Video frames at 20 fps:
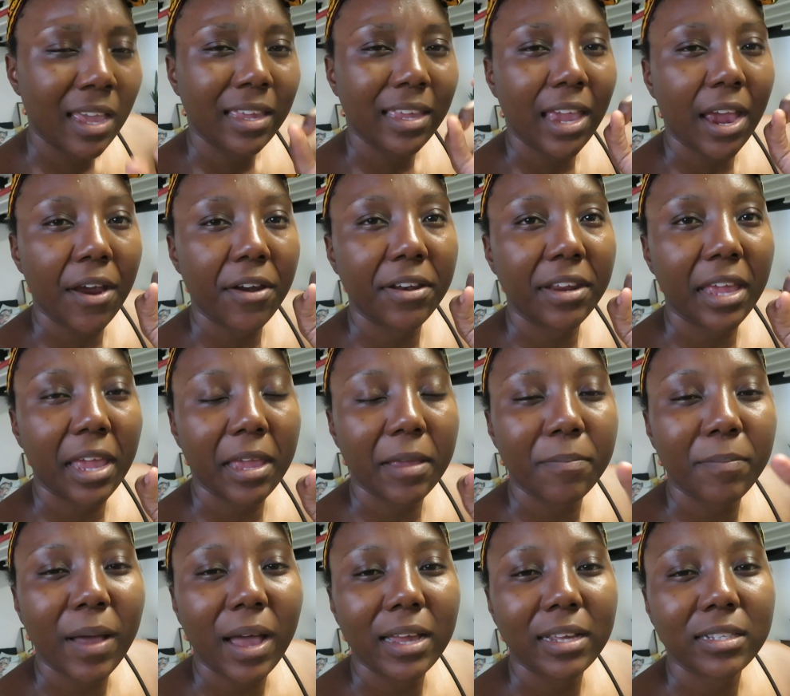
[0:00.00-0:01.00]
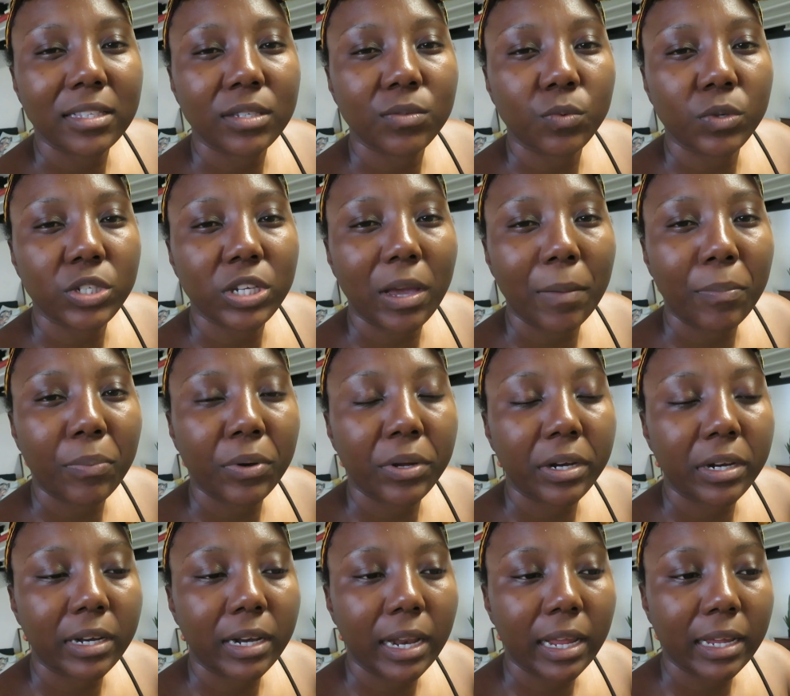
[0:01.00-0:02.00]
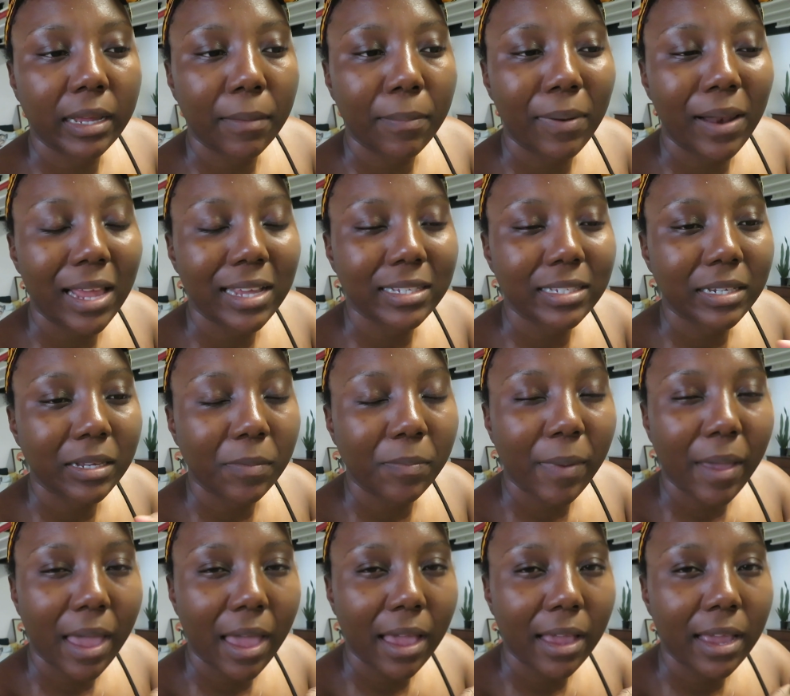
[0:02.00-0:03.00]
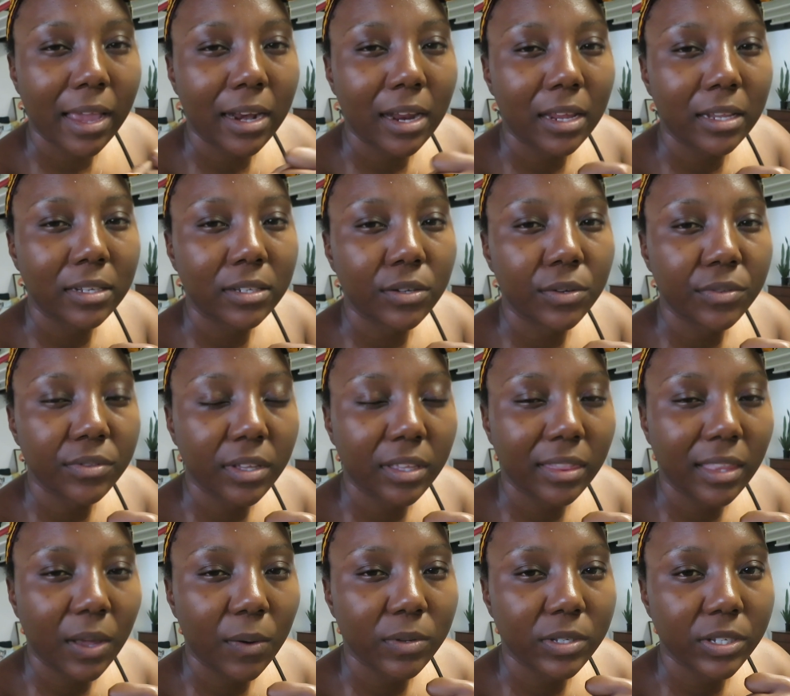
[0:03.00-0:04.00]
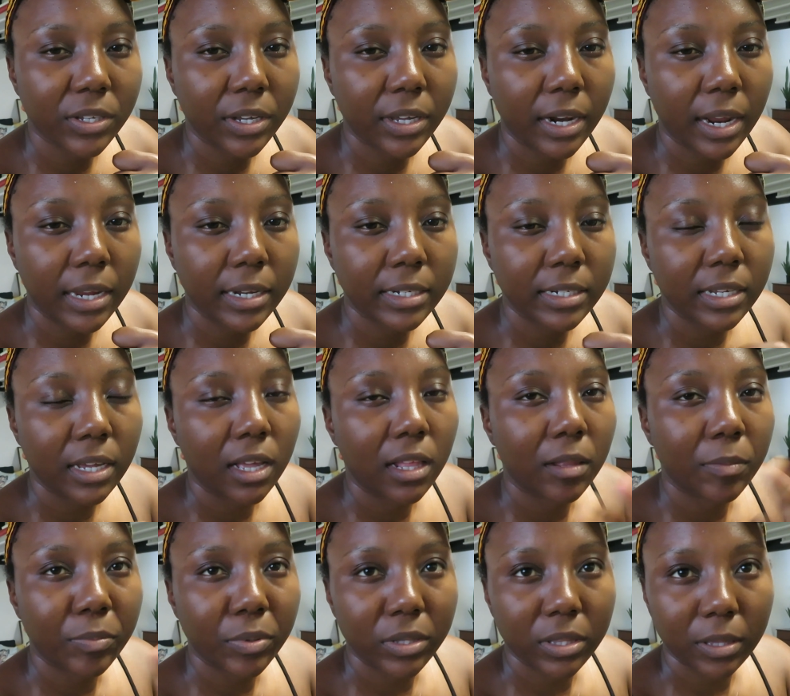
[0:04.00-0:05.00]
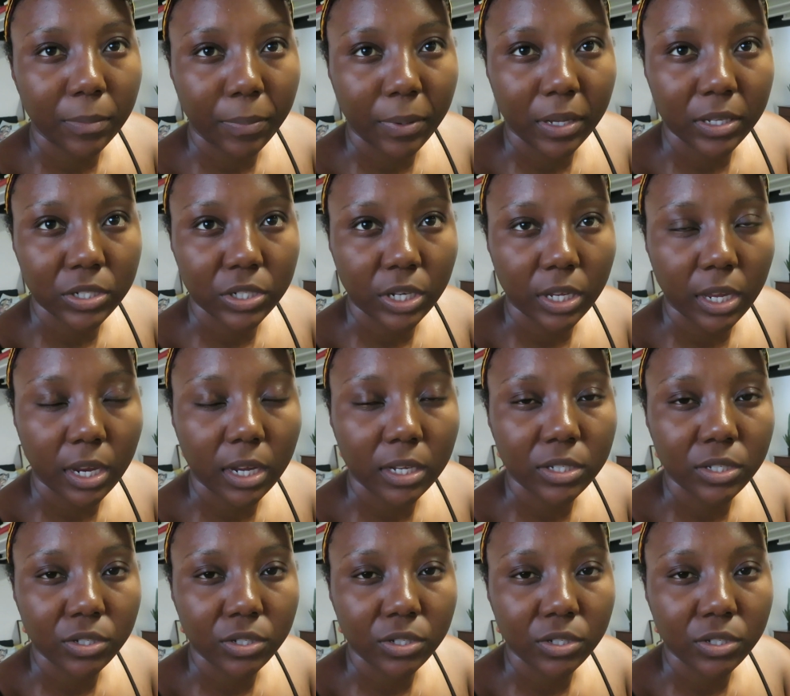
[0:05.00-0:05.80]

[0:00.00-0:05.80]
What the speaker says: carrot cake bites, which I put in like a plastic bag, and I don't think that was a good idea. I'll put the picture here